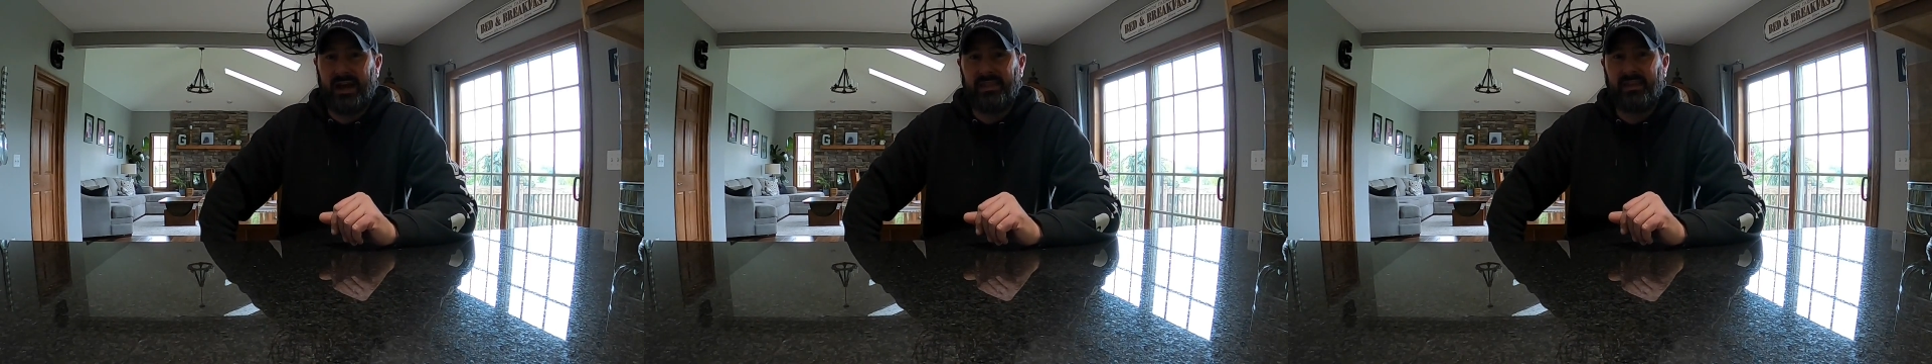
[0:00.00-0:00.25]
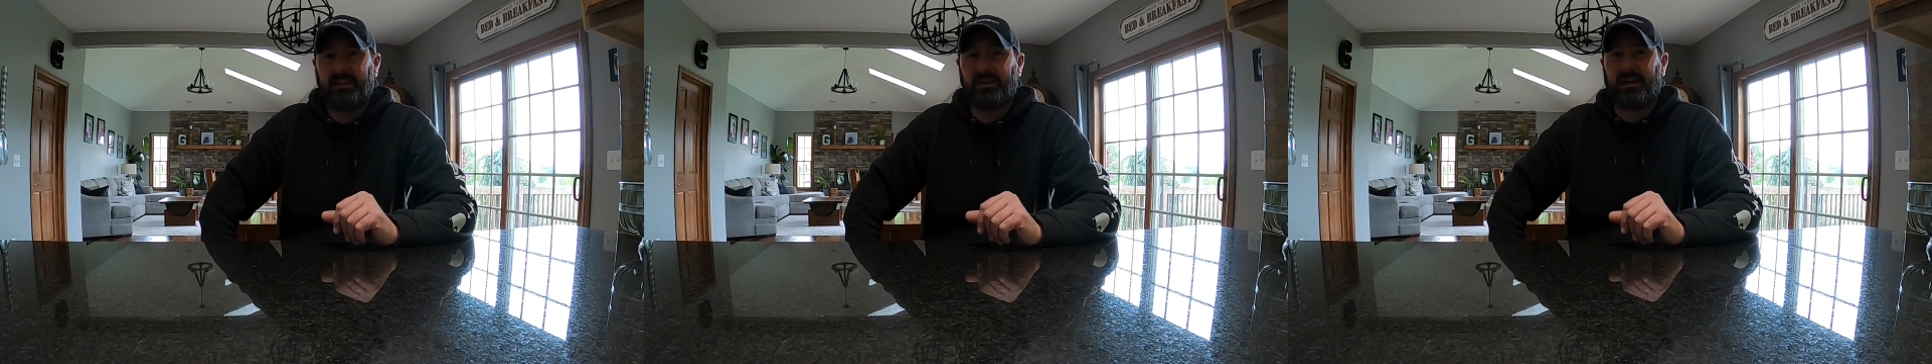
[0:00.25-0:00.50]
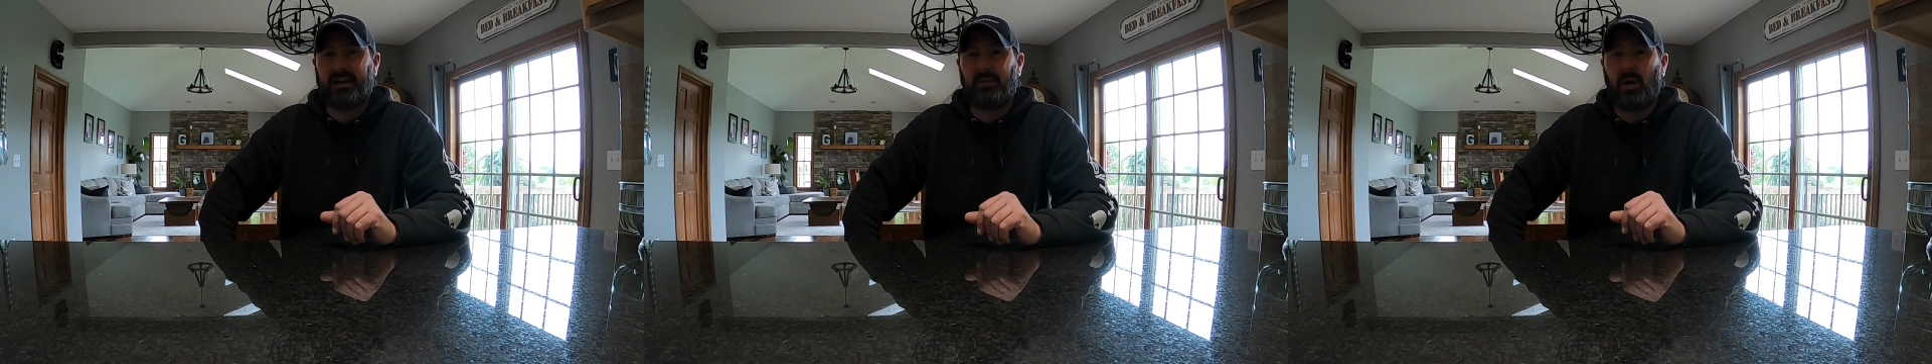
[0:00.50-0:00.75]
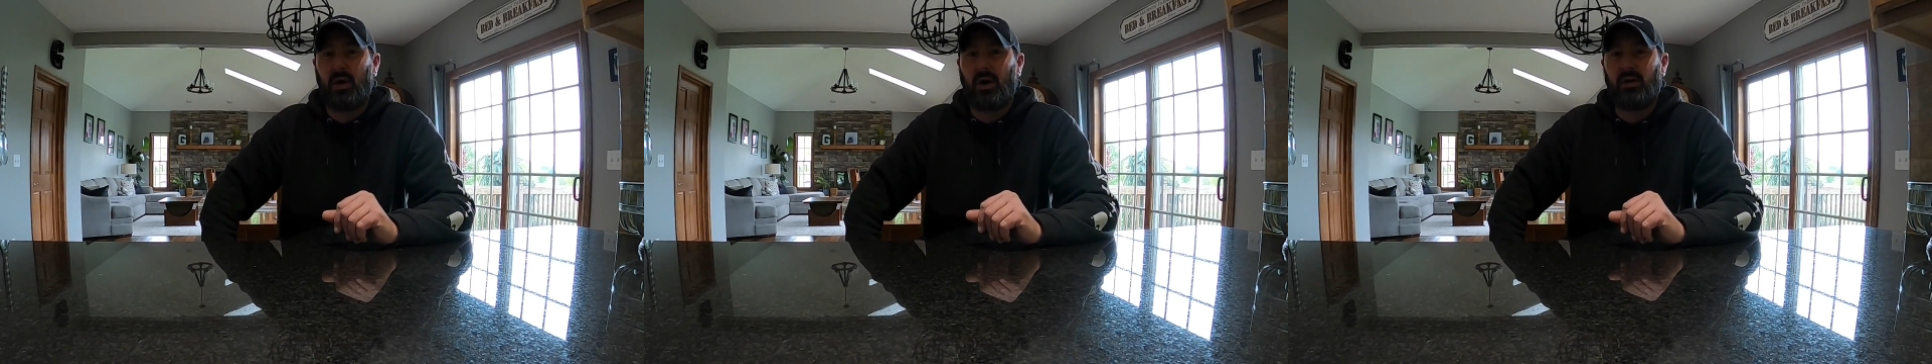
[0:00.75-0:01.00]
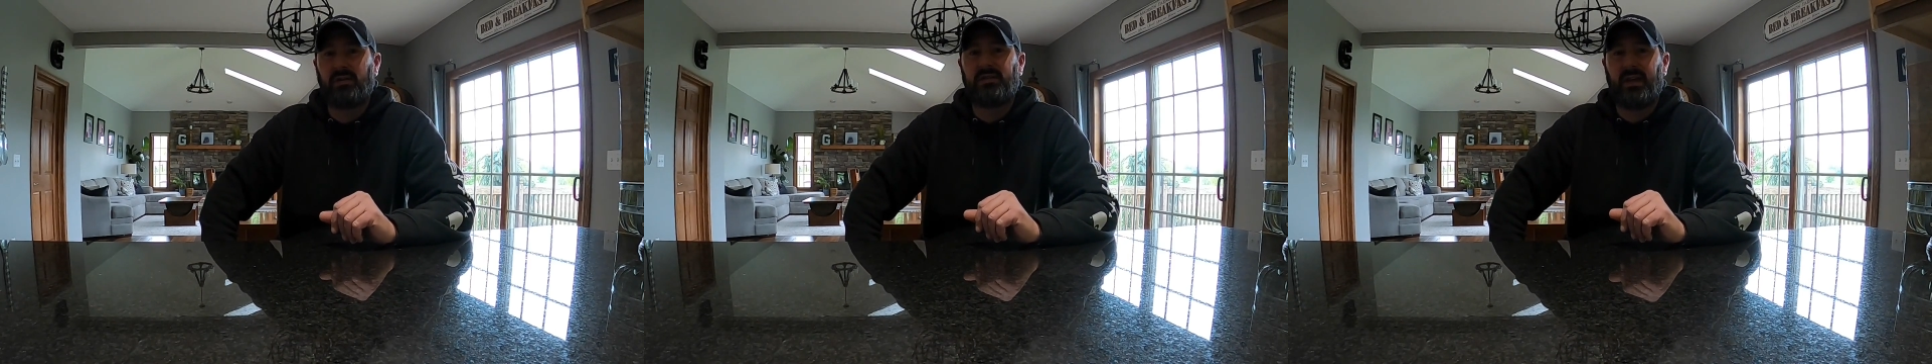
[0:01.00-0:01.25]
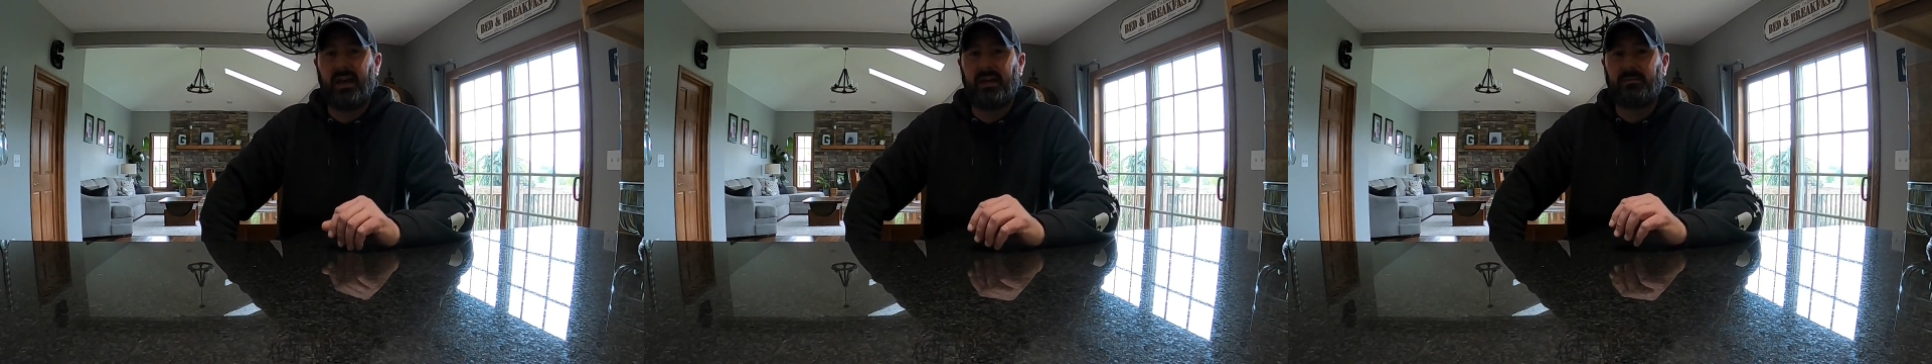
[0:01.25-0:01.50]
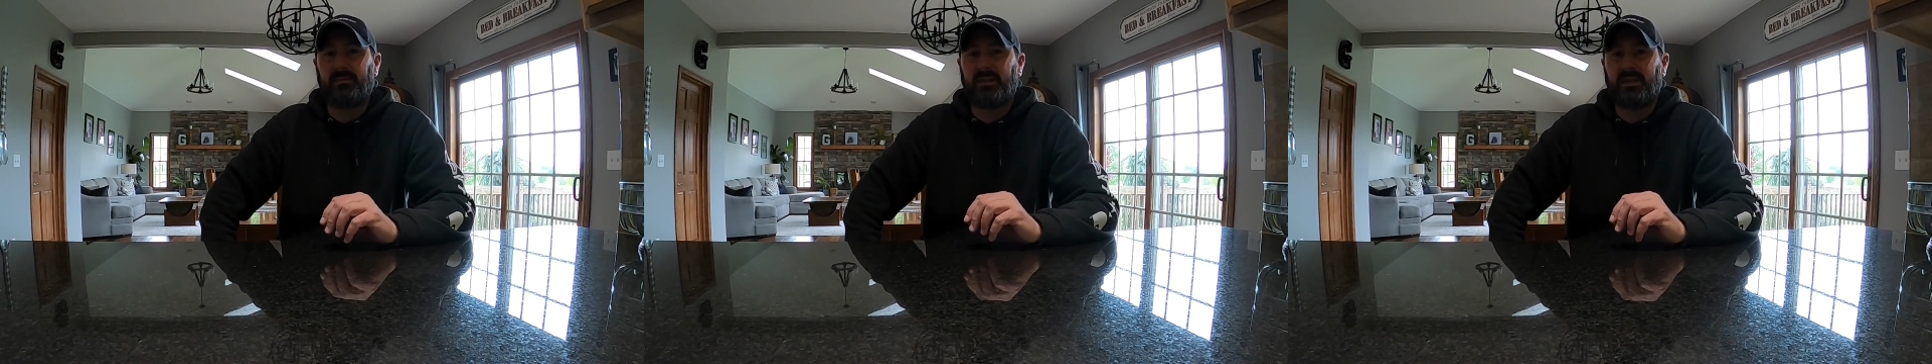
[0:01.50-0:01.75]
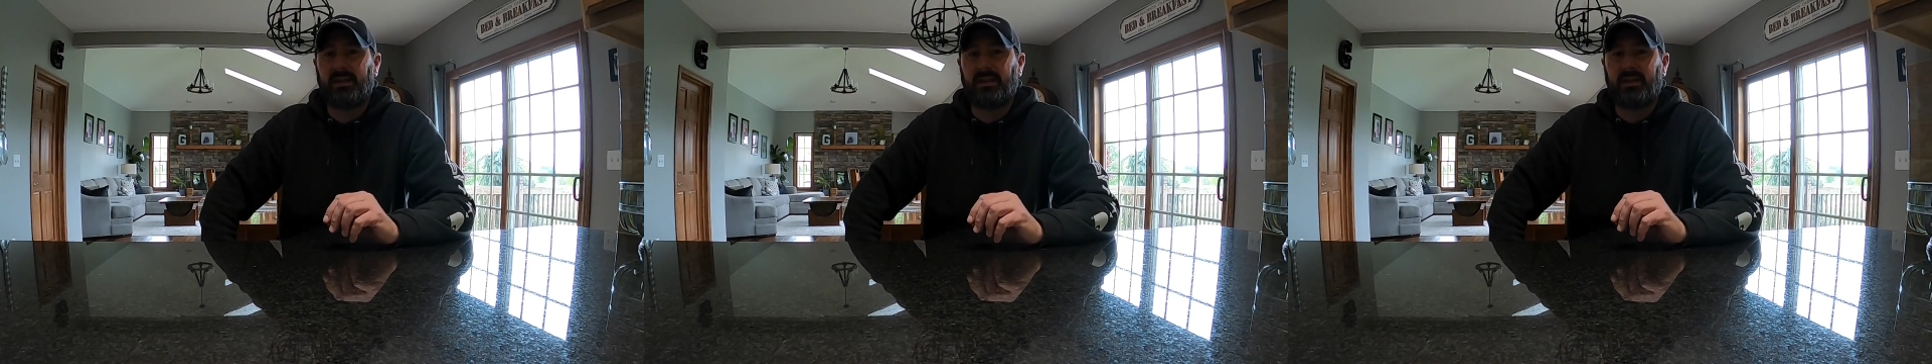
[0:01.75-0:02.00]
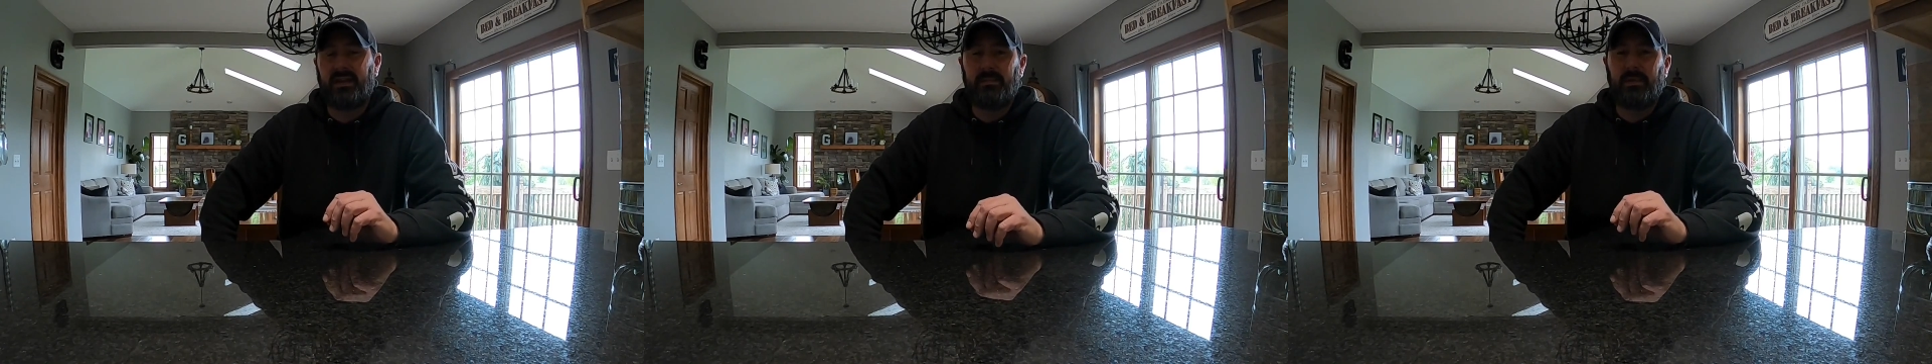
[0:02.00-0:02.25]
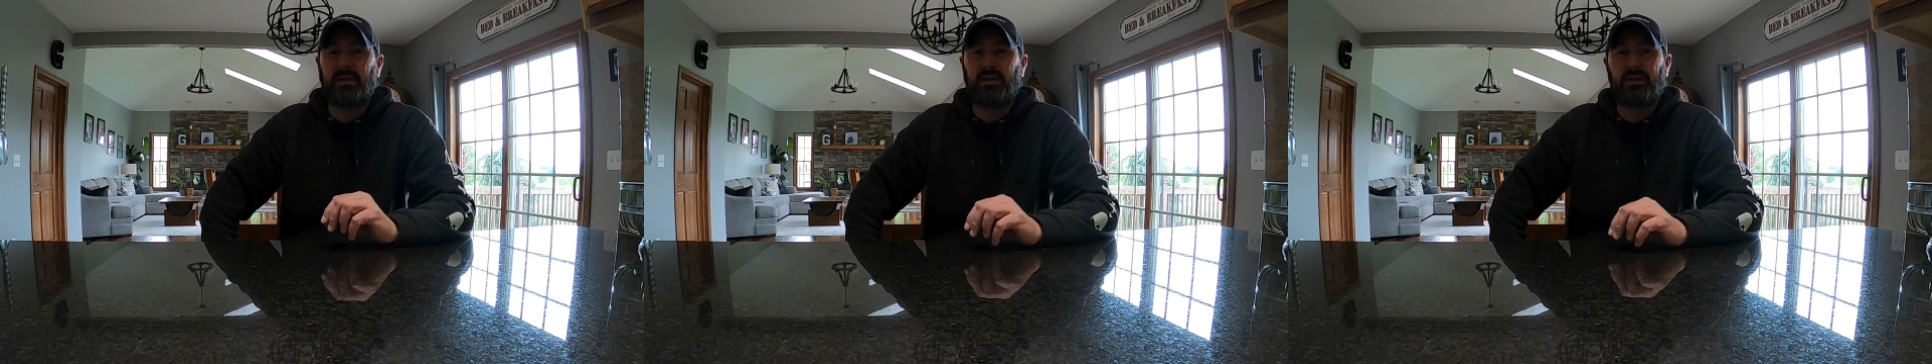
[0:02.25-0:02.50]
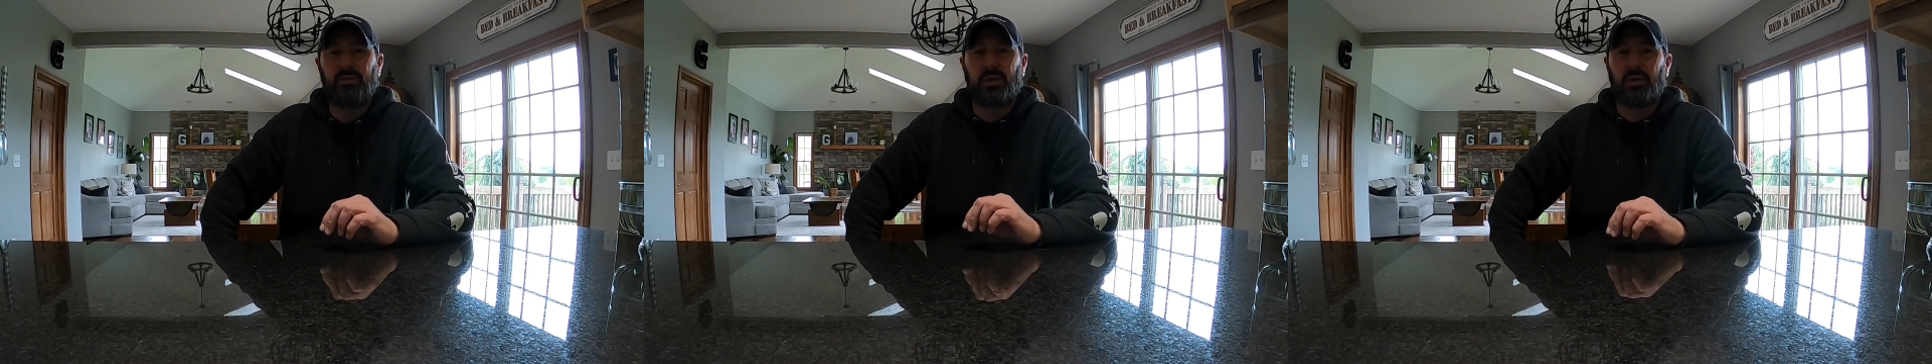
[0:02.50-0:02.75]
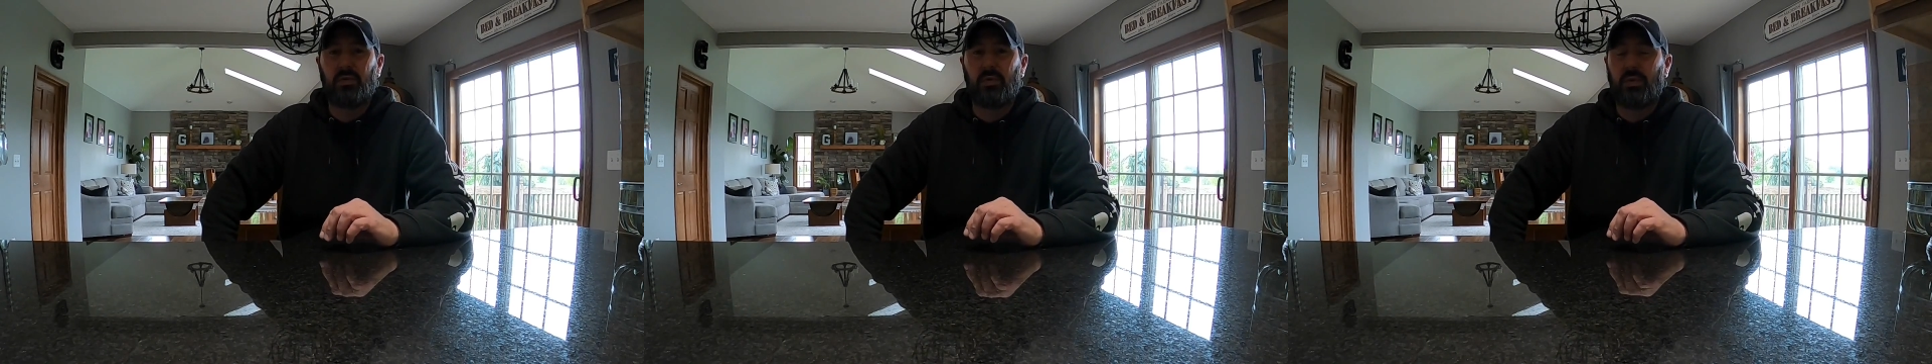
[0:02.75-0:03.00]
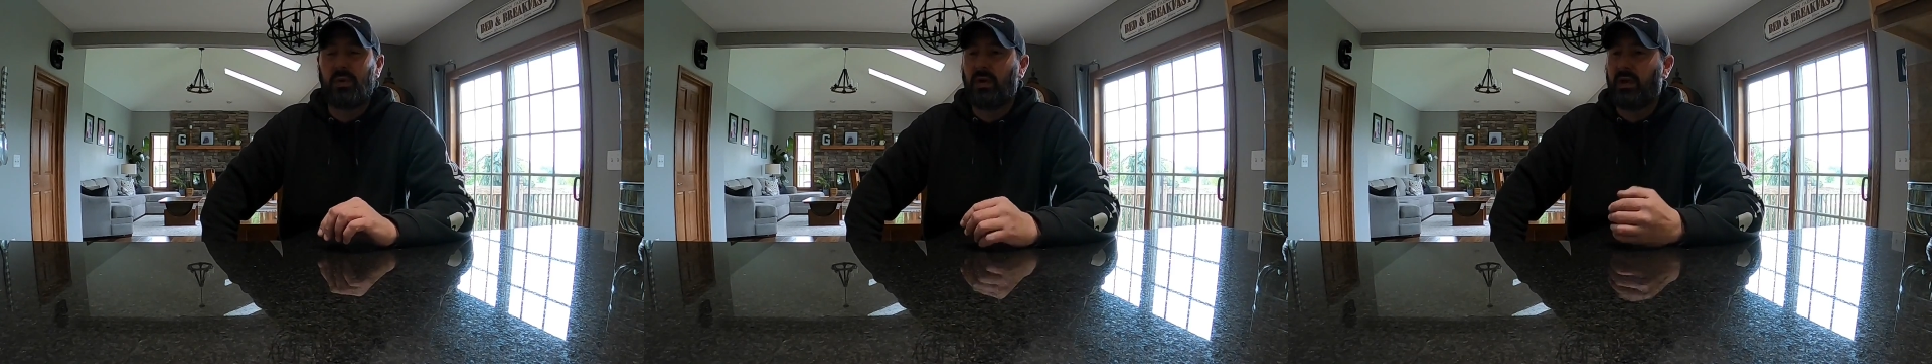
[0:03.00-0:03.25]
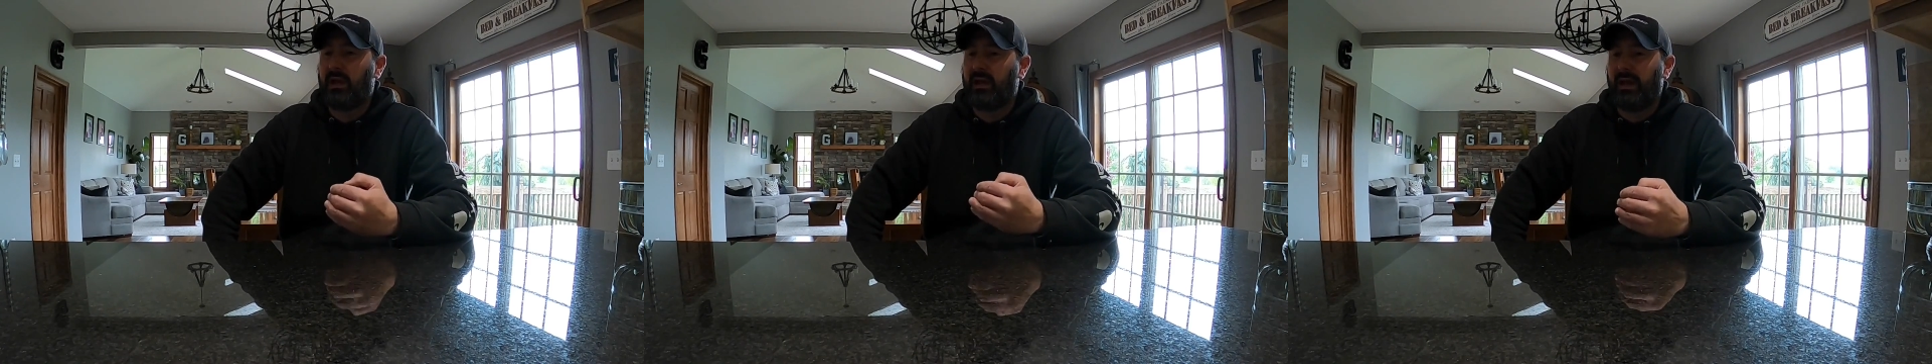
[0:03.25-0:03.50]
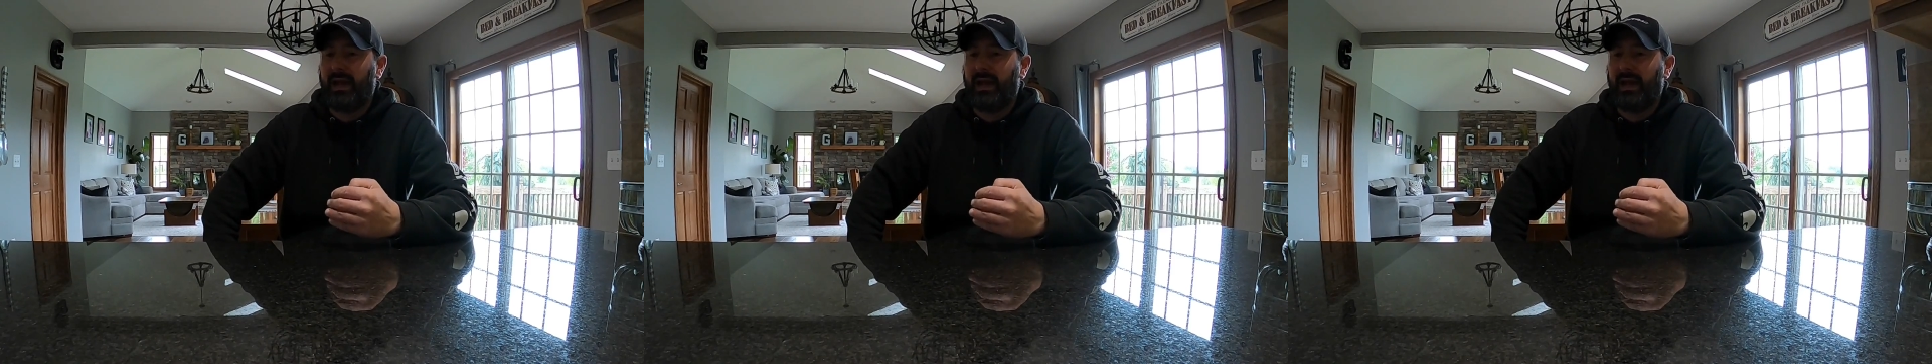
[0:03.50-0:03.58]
I think you're gonna have a hard time keeping the unit cool.